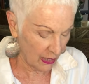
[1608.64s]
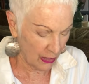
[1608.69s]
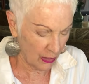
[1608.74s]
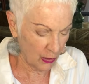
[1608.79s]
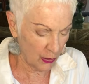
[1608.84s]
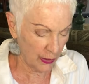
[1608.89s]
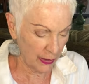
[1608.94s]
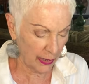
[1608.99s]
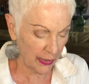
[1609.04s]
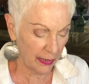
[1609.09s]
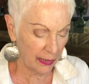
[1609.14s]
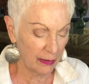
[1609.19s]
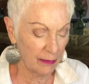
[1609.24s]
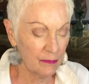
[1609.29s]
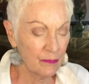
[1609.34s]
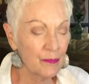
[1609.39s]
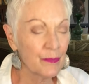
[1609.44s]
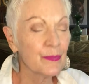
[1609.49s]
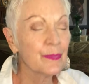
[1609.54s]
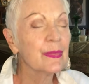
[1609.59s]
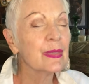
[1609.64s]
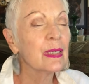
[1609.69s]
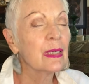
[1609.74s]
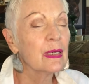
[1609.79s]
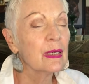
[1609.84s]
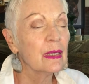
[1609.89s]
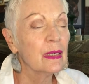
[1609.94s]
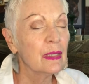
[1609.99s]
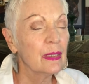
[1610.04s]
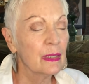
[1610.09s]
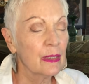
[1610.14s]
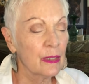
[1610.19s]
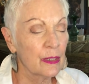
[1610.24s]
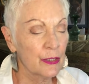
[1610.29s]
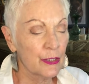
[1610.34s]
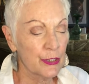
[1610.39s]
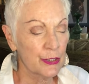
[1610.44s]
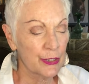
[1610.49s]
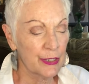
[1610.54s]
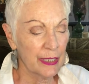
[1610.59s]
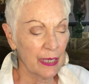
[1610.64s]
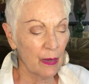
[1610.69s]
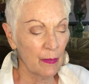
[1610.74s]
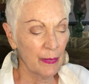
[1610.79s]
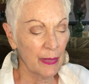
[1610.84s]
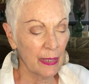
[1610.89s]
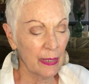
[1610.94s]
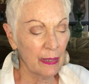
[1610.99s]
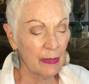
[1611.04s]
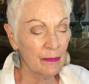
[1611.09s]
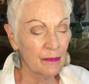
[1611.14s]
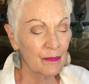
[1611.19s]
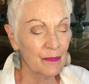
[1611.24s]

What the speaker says: Okay, could you tell me,